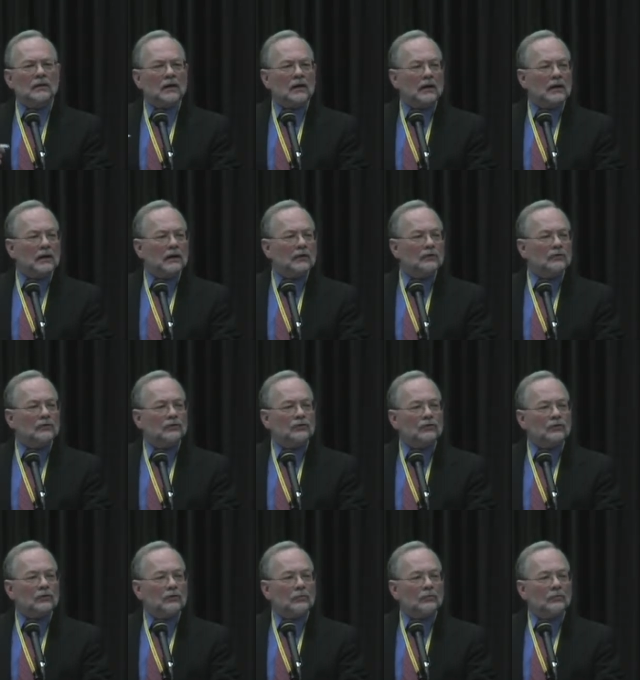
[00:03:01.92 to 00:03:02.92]

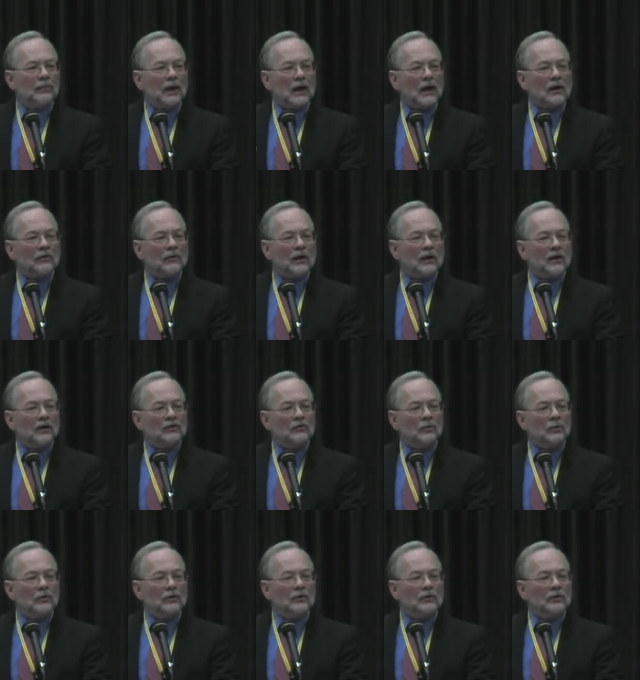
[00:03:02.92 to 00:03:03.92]
guys' backgrounds
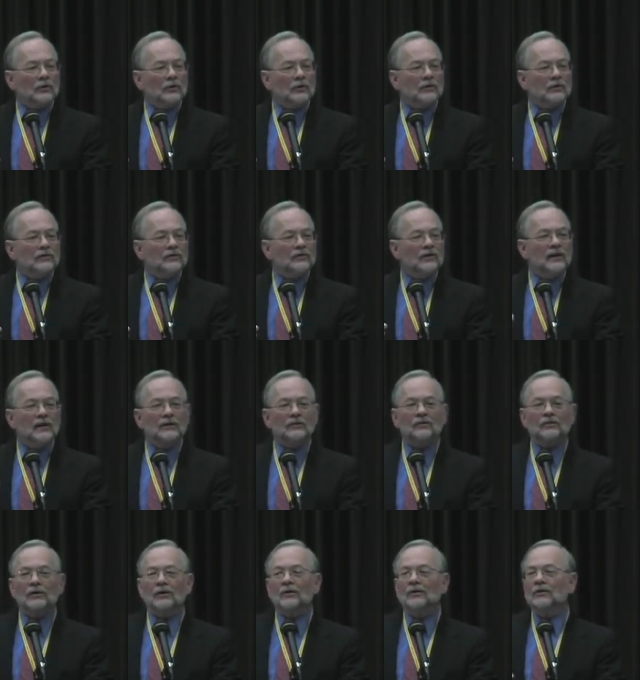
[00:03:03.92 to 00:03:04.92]
were
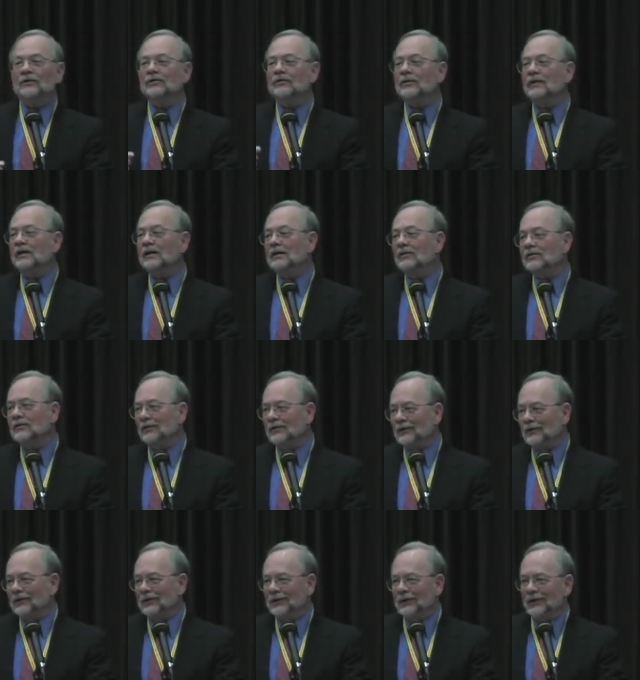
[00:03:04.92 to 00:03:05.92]
skeezier and
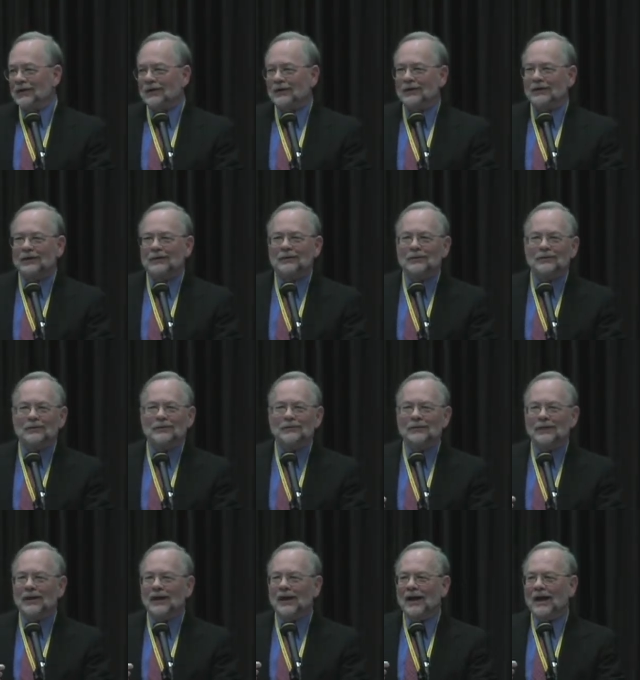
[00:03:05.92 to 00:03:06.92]
skeezier,
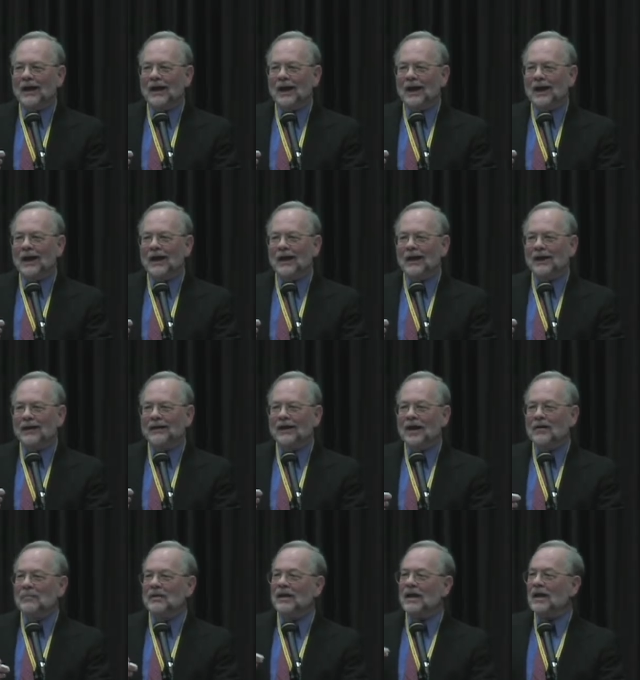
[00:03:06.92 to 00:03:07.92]
and
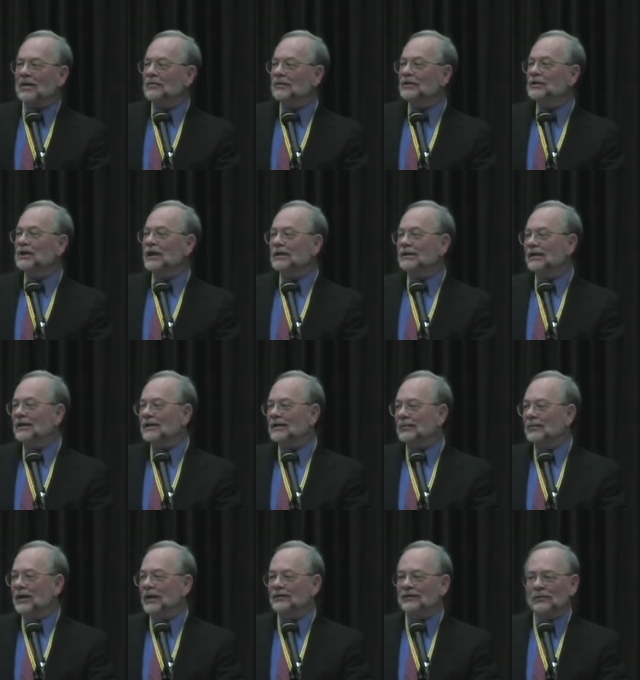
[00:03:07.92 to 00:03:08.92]
I began rejecting
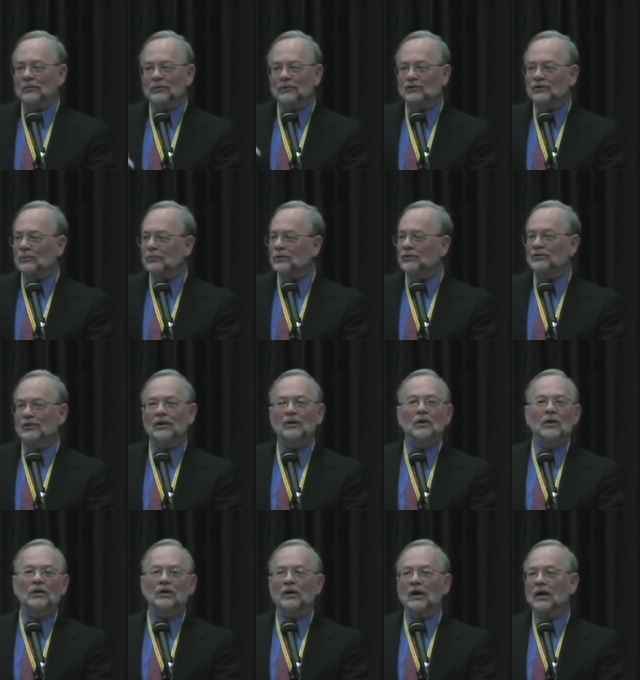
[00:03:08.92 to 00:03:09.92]
them. I would simply say,
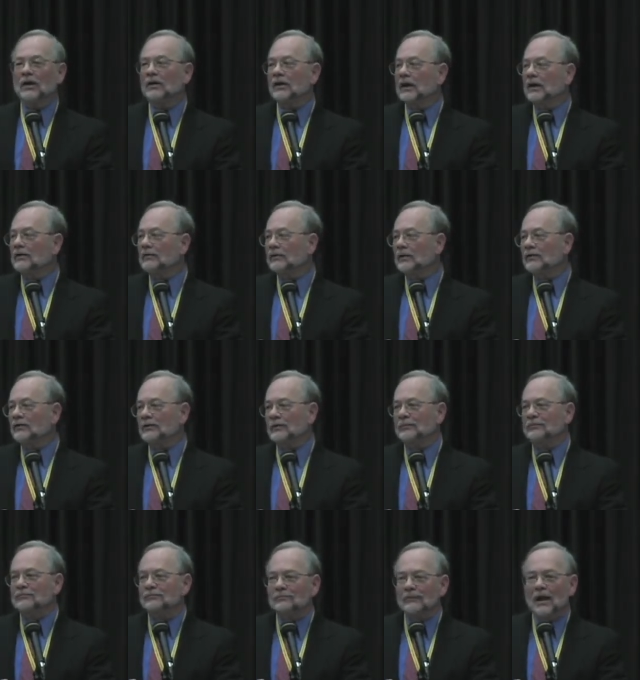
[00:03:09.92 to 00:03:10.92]
"No, you're not going to get a visa."
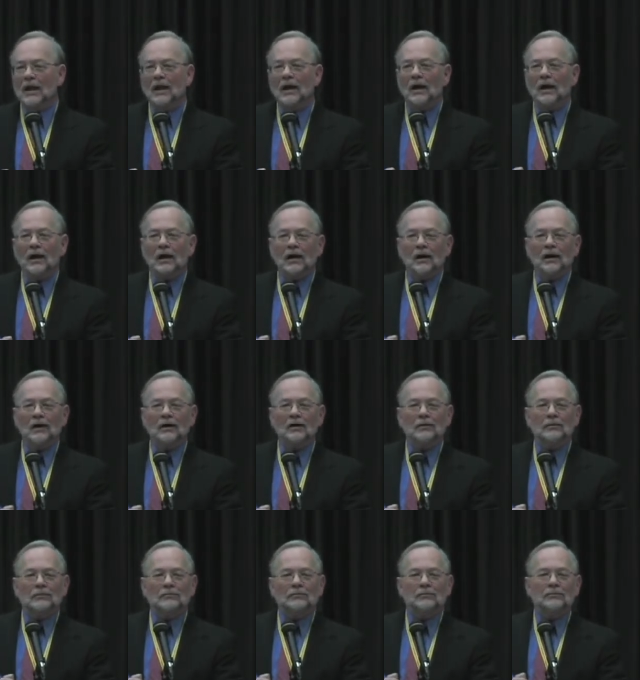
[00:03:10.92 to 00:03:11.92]

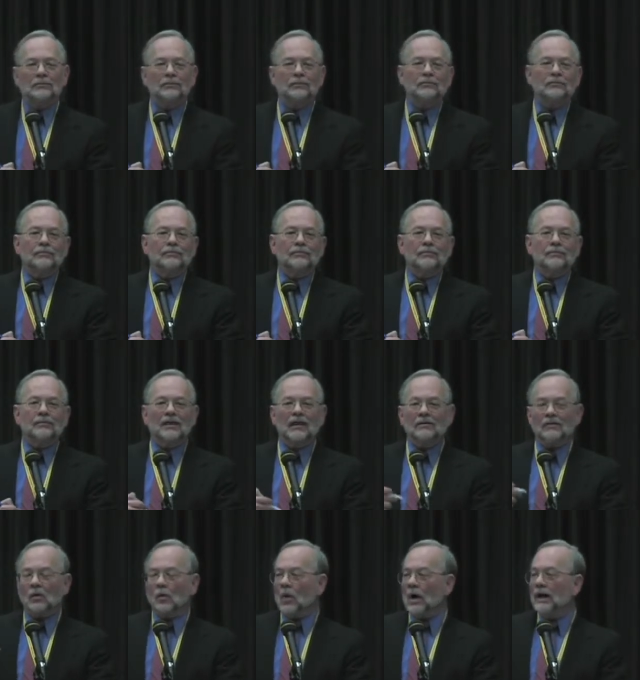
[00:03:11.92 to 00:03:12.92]
To
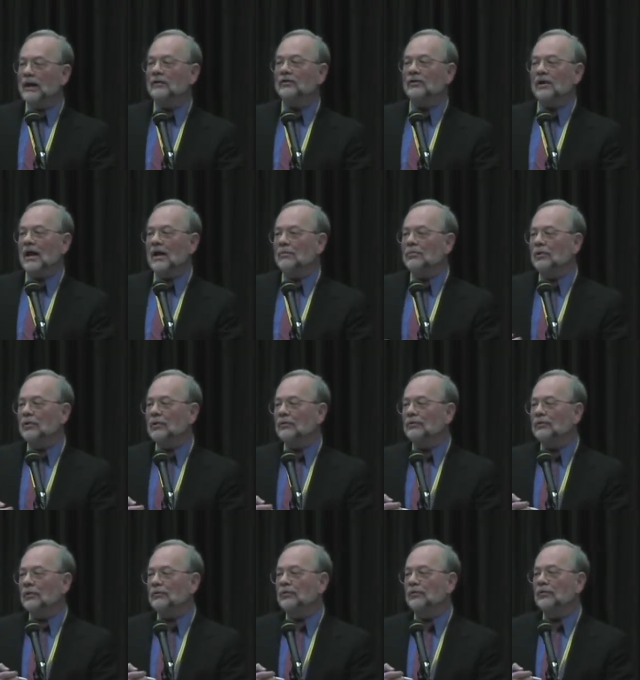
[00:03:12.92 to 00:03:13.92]
give you one example
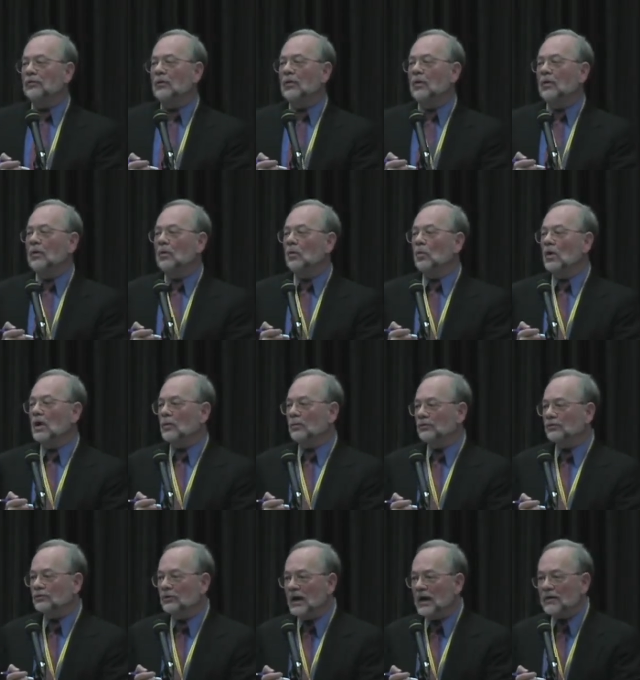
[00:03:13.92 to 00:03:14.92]
of what it
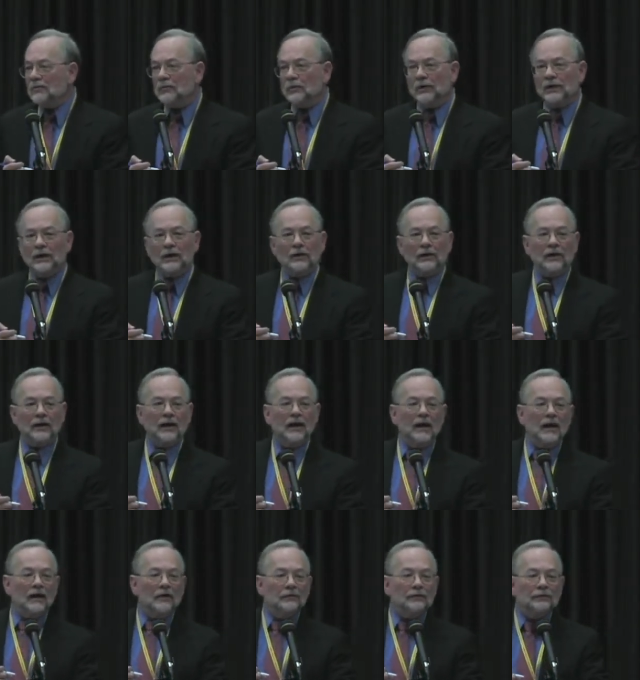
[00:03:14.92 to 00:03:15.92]
was like for a year and a
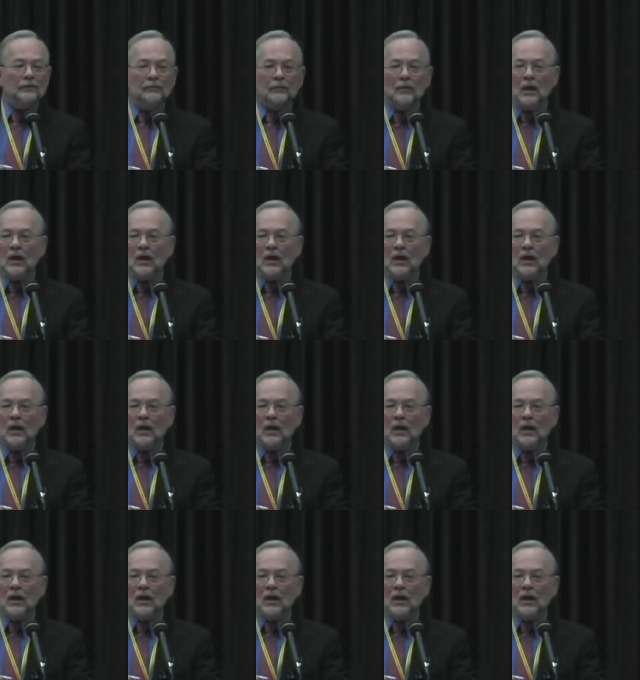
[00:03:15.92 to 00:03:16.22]
half,